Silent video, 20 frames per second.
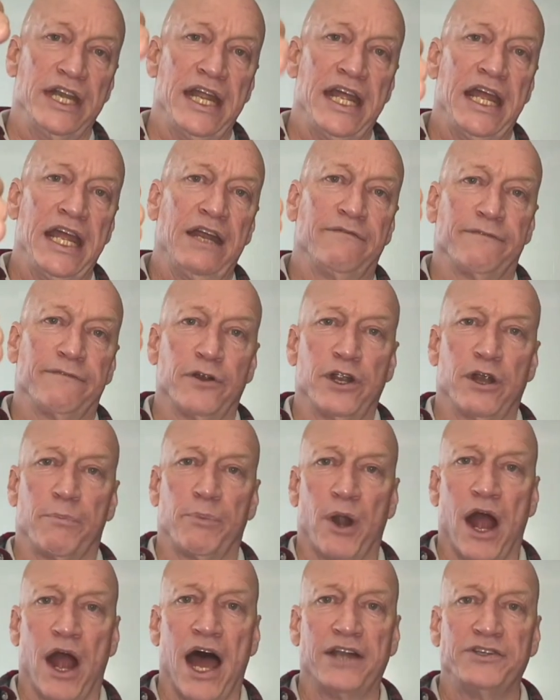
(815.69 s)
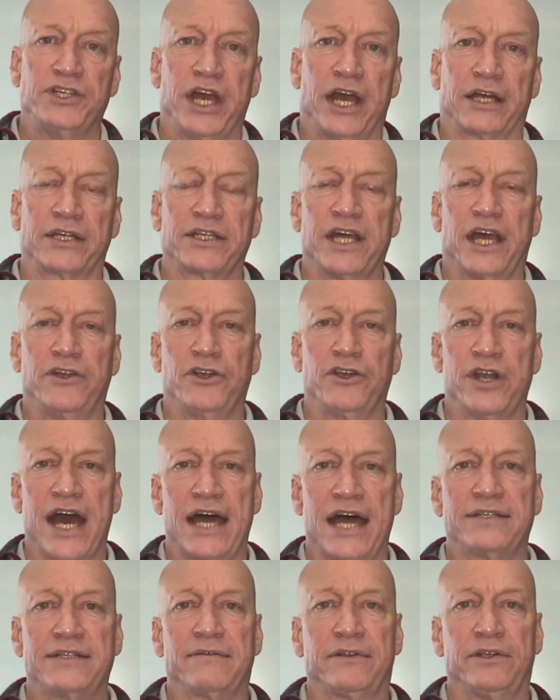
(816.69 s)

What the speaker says: need for your project, and you